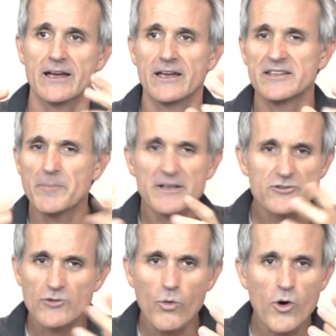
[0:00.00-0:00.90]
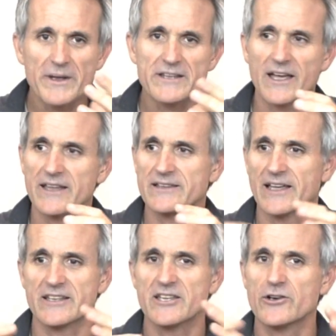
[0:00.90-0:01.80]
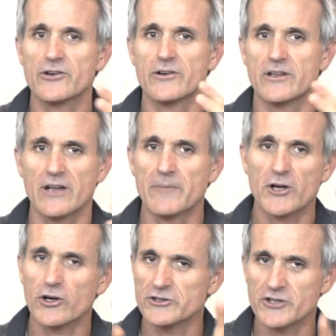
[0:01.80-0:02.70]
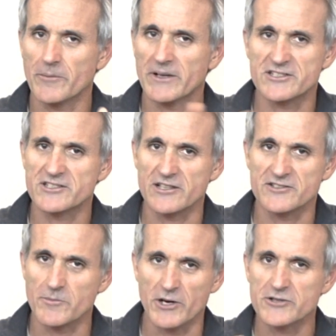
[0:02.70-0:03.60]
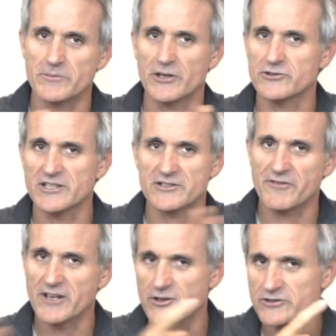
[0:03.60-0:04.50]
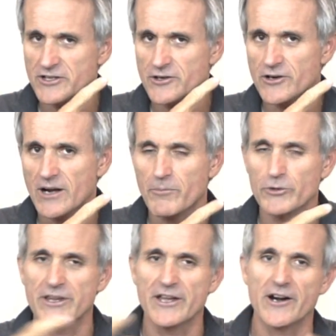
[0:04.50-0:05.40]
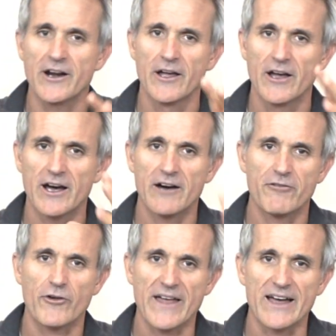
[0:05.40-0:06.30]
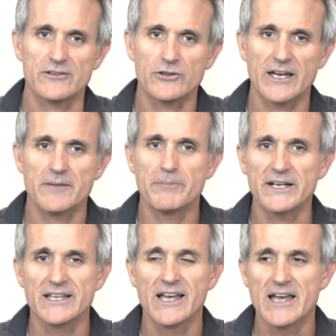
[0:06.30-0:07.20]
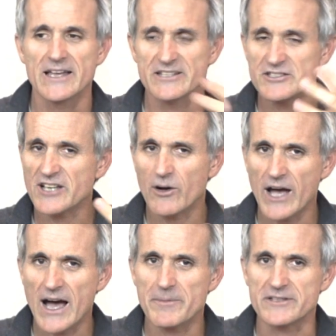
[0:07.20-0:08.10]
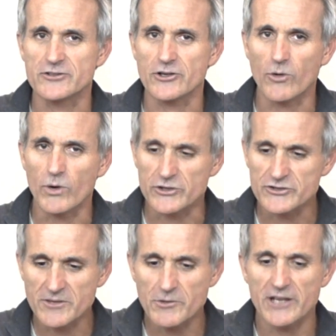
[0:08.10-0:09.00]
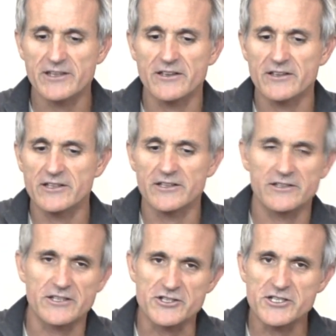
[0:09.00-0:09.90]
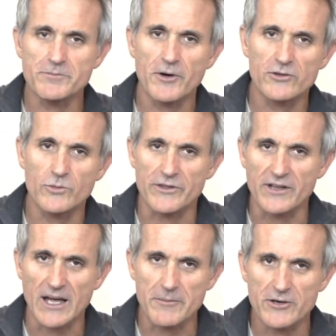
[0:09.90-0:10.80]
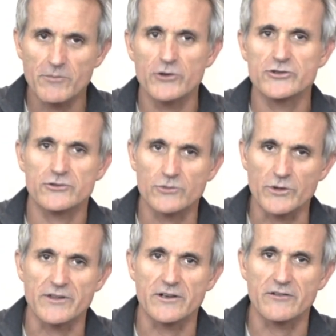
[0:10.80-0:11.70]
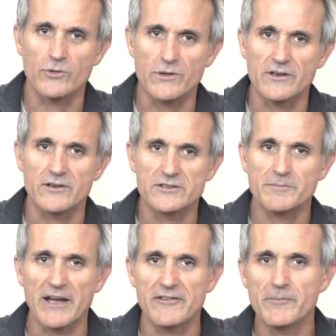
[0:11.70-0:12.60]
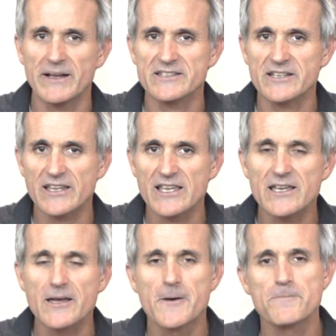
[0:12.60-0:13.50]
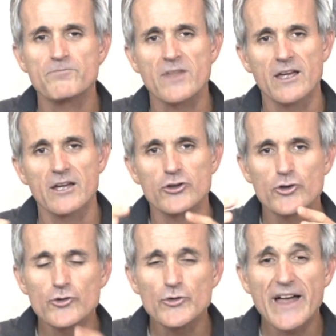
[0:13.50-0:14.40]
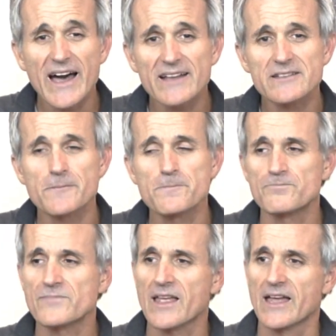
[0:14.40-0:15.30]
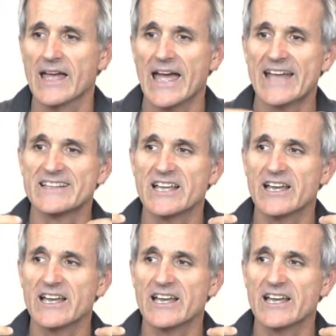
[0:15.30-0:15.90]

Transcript: It depends on the woman, and here I'm not going to talk about stimulation because there's videos here I put there for that, okay? But this is how it happens, you know, when you stimulate the G-spot with the come here motion or with a Spider-Man technique, you do that, and